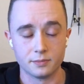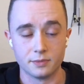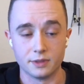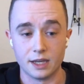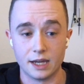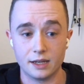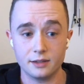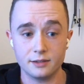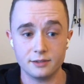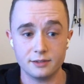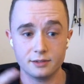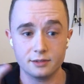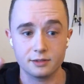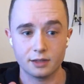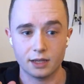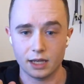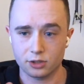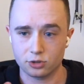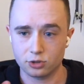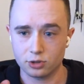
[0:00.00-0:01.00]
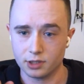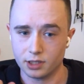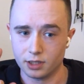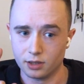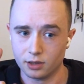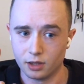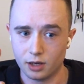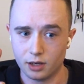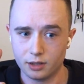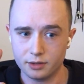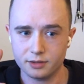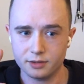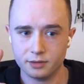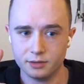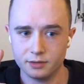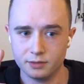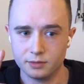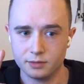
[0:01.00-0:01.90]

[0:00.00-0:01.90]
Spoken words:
That is actually a lot